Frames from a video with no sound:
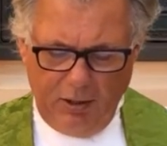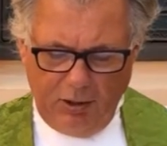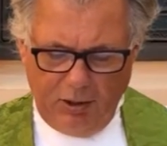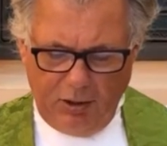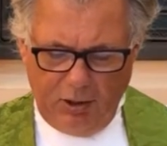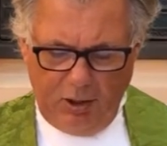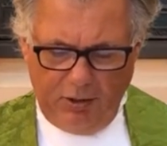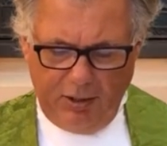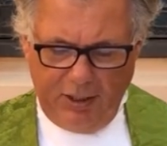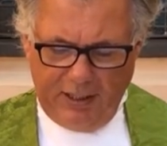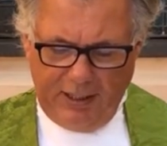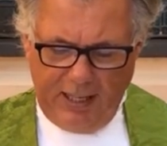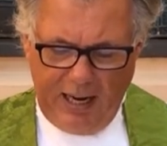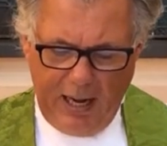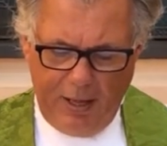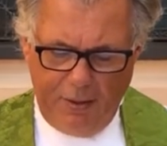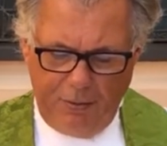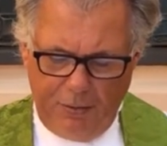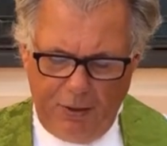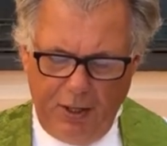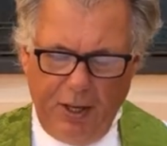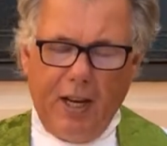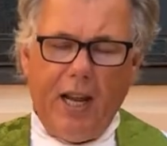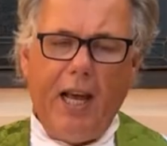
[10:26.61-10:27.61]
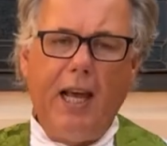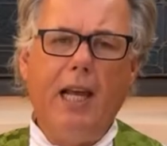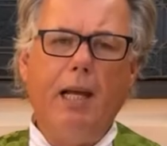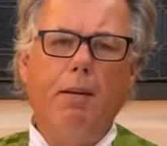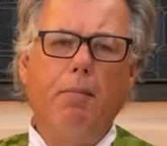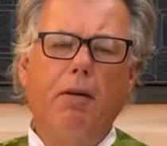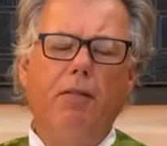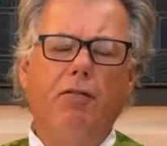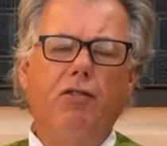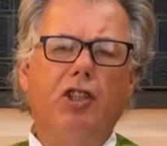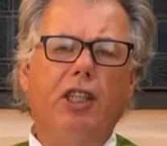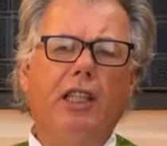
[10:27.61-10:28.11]
so that at the
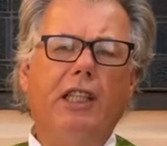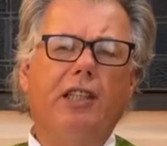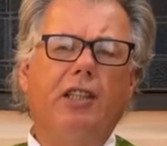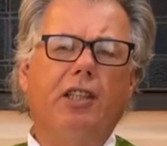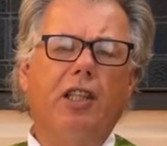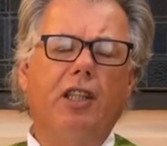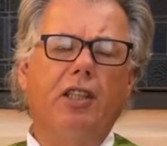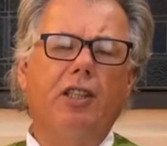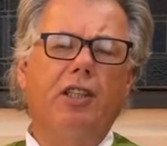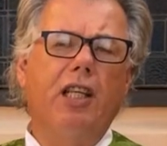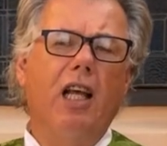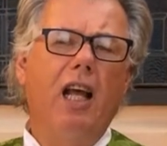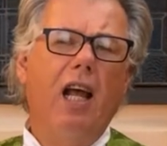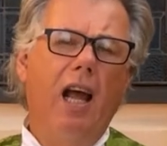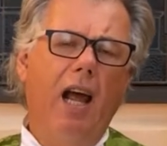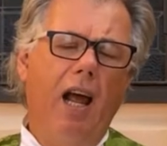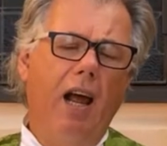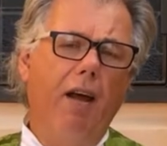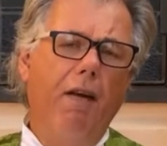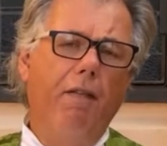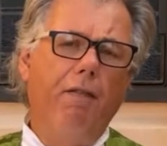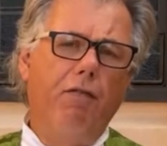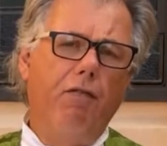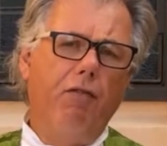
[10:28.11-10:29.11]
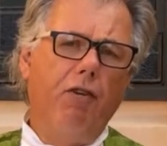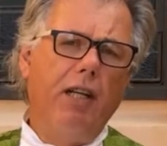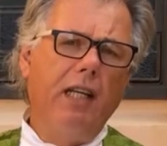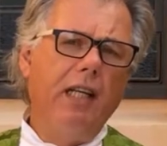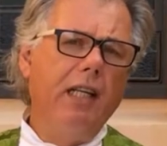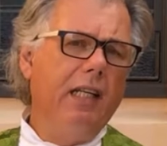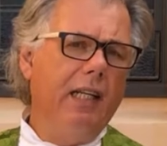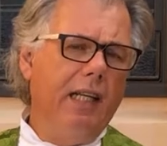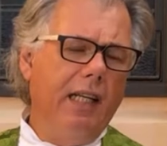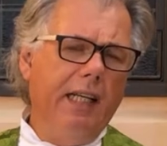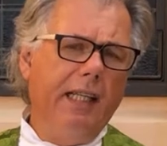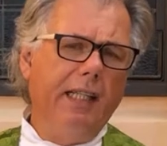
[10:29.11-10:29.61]
name of Jesus every
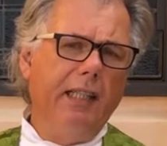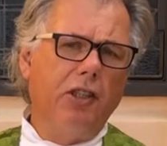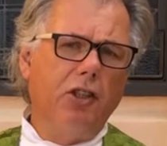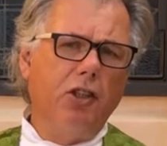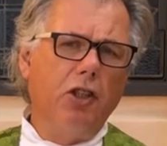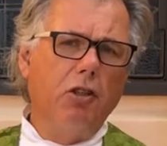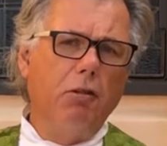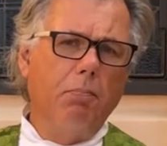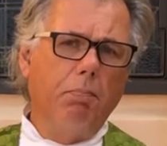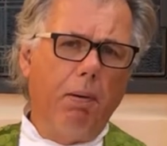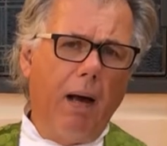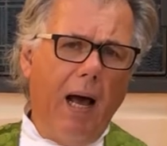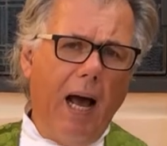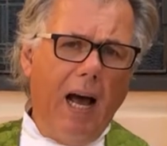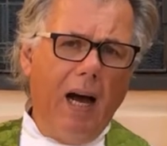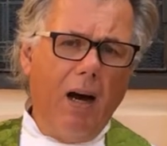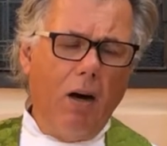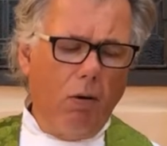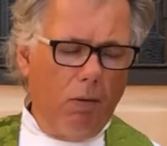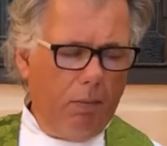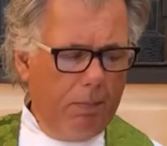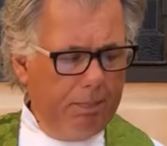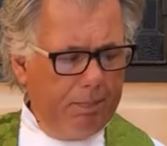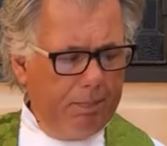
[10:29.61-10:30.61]
knee should bow."